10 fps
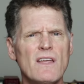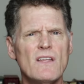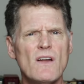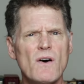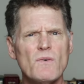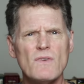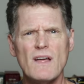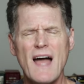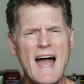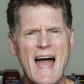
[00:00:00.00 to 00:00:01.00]
You know,
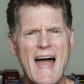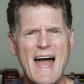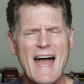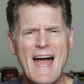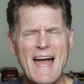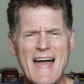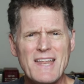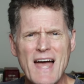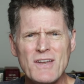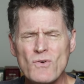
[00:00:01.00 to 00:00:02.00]

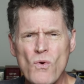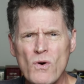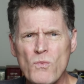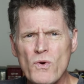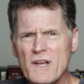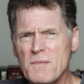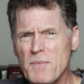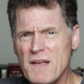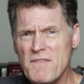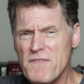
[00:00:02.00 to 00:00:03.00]
and, and nor would it
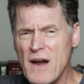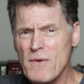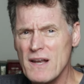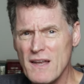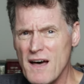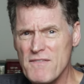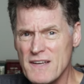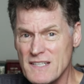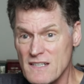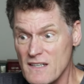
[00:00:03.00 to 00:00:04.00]
be very
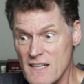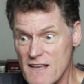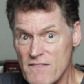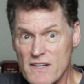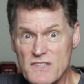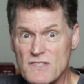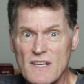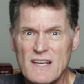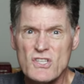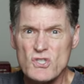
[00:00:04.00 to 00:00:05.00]
loving to leave us
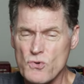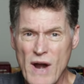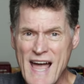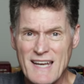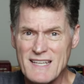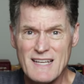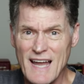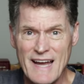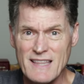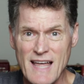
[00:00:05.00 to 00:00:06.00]
stranded
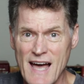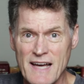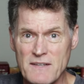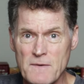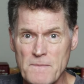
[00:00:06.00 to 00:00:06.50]
like that.